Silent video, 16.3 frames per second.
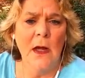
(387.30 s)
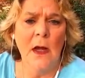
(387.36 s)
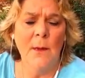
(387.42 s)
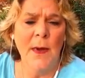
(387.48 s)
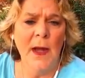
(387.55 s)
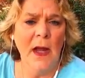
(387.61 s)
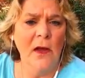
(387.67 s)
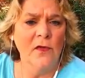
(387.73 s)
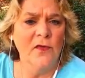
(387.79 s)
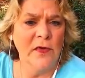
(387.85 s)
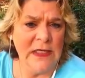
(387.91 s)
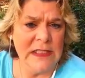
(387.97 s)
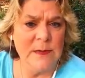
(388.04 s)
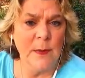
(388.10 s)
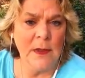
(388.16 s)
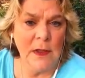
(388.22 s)
about
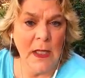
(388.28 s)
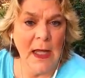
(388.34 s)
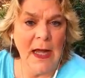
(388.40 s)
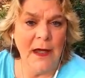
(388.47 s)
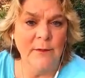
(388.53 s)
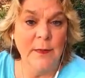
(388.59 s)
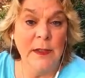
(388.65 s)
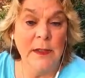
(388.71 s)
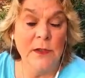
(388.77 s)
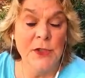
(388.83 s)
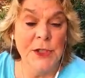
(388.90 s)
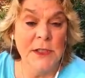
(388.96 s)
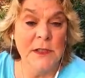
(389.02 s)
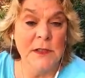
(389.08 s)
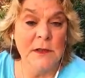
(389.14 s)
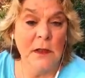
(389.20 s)
Facebook Live, because
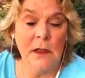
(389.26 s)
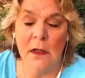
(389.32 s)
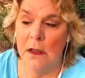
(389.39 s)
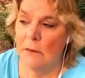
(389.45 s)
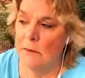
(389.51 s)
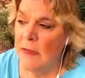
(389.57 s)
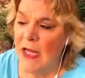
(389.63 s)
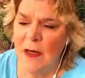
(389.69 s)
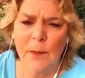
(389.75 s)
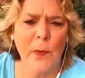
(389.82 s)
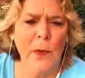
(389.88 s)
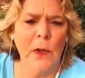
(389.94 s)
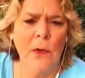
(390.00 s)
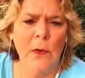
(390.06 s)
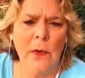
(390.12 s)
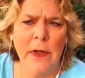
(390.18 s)
she's got a
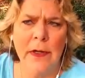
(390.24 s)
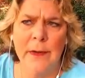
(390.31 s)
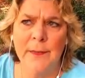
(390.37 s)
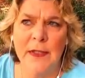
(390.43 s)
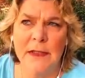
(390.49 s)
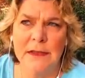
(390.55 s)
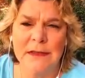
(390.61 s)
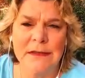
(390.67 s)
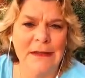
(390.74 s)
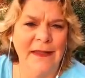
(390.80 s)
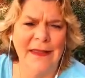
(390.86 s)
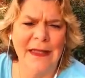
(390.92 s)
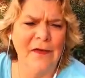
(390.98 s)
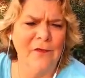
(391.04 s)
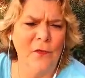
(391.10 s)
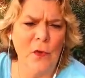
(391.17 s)
program that's, I
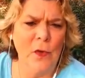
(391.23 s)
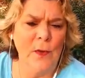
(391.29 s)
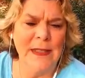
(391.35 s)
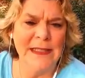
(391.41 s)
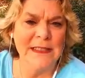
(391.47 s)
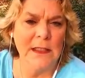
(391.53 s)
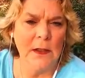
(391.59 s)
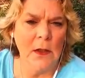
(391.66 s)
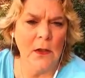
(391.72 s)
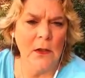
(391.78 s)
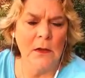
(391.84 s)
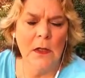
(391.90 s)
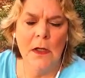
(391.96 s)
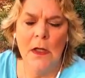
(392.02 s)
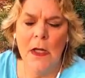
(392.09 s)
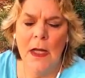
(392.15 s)
think, 4 weeks
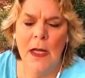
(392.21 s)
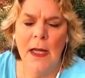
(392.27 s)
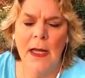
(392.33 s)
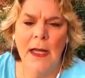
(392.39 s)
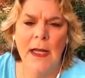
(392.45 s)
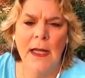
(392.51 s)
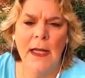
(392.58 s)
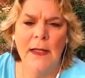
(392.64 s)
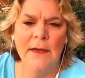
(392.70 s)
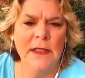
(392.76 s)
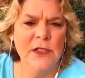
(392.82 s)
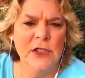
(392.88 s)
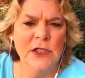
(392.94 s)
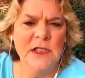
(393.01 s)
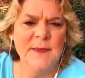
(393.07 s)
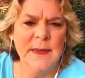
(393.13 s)
long, and
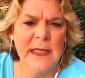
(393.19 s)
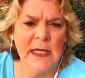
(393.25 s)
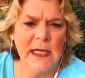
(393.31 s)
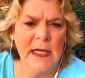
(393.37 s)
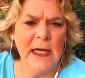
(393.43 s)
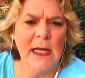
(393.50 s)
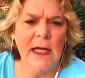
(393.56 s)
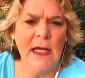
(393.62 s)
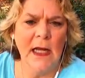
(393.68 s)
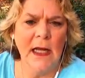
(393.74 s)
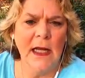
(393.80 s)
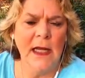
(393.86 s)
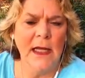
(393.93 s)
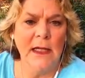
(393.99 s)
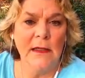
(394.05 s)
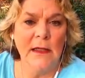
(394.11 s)
that she's beginning
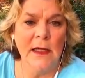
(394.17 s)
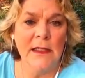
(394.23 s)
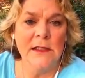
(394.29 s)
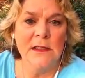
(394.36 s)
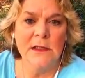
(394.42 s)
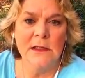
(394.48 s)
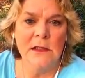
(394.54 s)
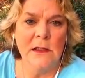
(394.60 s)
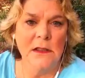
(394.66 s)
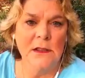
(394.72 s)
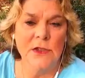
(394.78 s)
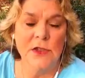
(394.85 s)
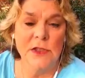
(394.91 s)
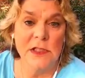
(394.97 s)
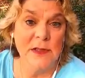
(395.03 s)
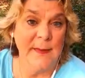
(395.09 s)
and has done
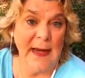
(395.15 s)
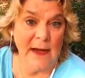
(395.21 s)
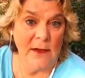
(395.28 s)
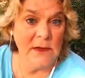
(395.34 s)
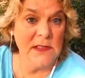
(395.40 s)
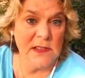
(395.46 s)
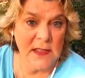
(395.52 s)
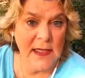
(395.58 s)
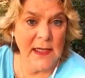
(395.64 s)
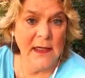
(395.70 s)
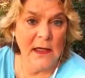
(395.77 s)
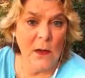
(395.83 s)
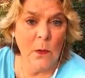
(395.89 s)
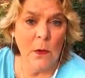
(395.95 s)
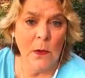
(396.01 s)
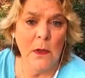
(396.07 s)
just some
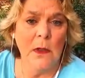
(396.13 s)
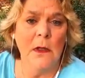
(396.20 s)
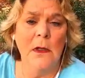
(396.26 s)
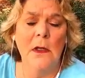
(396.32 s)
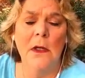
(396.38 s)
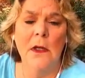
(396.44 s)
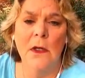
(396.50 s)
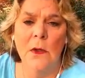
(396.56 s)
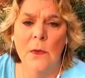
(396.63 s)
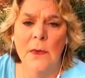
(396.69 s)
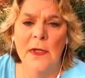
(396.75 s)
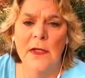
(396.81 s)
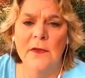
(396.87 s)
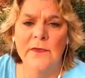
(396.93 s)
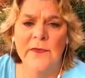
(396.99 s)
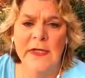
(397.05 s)
outstanding work
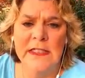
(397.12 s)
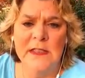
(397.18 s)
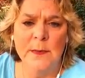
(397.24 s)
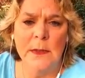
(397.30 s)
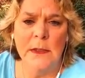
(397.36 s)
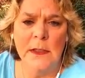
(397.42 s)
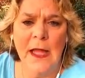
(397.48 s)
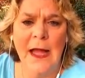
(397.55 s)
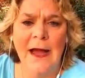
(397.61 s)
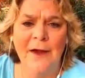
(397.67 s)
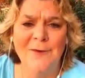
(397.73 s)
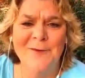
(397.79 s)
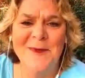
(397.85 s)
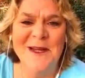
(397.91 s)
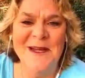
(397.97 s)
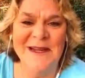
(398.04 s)
with Facebook Live.
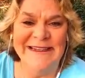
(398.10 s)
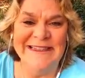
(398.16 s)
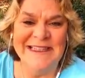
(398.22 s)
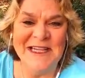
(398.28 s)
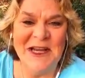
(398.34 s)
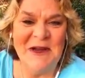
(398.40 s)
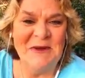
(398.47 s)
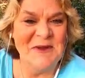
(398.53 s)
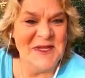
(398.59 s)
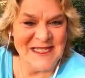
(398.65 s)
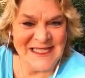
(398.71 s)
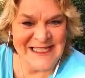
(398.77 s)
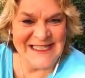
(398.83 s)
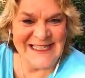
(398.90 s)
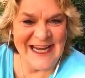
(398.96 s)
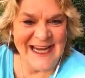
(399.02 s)
So
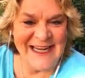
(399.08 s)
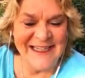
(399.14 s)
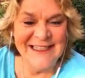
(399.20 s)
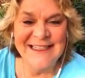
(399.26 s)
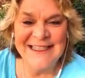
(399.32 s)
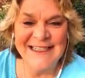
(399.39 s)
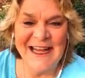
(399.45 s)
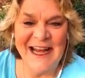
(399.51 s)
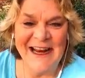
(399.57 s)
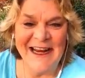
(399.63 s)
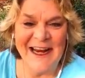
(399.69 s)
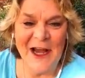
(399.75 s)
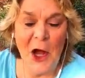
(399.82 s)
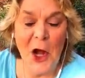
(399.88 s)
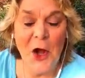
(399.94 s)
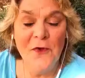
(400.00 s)
this is Anna
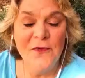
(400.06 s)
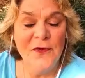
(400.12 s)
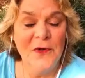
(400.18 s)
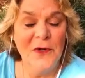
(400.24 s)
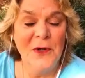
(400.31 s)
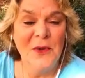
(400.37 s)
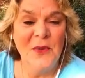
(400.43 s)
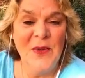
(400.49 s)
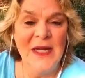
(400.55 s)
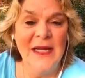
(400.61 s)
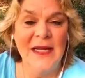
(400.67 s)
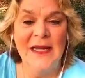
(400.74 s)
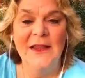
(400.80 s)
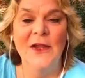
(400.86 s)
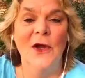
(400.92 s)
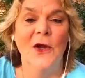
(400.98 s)
signing off
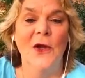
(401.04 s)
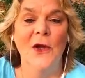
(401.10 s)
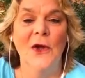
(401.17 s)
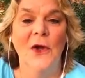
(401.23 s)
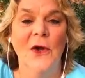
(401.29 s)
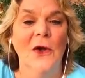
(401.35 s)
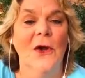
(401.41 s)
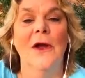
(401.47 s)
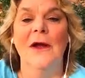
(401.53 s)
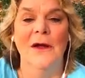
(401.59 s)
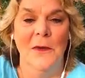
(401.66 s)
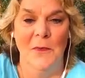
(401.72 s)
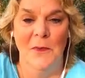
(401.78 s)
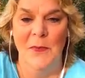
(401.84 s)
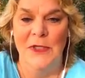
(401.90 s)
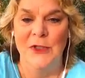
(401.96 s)
with her
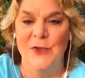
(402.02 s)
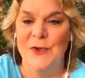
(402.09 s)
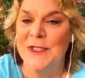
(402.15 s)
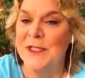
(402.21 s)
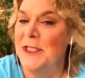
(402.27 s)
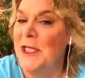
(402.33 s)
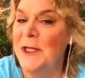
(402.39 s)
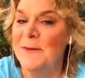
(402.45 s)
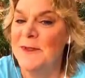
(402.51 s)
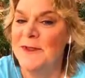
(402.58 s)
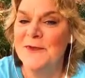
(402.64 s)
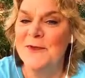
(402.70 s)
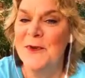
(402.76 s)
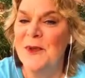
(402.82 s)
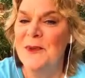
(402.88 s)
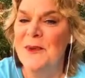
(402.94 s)
Pinterest tips
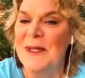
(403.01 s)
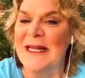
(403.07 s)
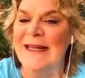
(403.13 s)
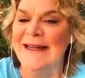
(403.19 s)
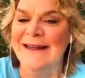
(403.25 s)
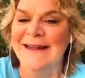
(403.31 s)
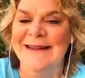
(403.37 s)
for the week.